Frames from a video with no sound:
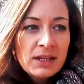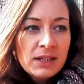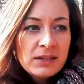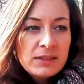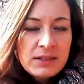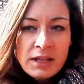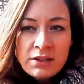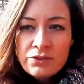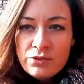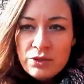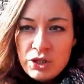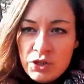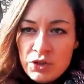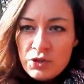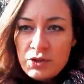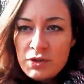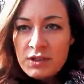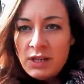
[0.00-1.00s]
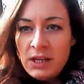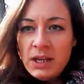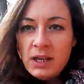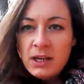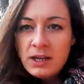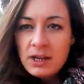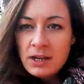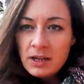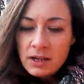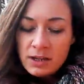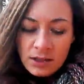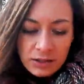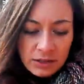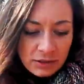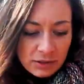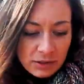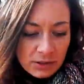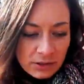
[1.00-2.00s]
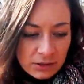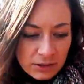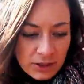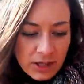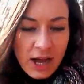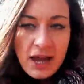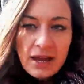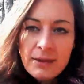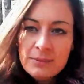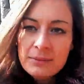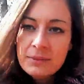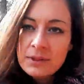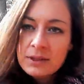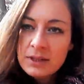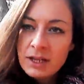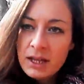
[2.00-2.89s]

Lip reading: Start reducing the time